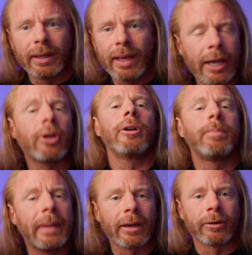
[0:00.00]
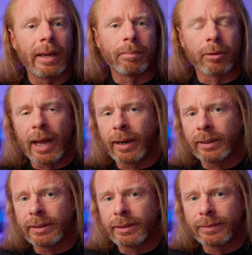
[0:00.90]
It could be a great
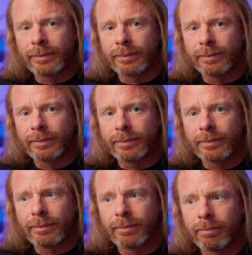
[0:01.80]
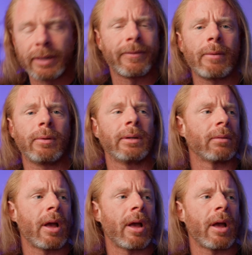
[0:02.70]
product, but if I wouldn't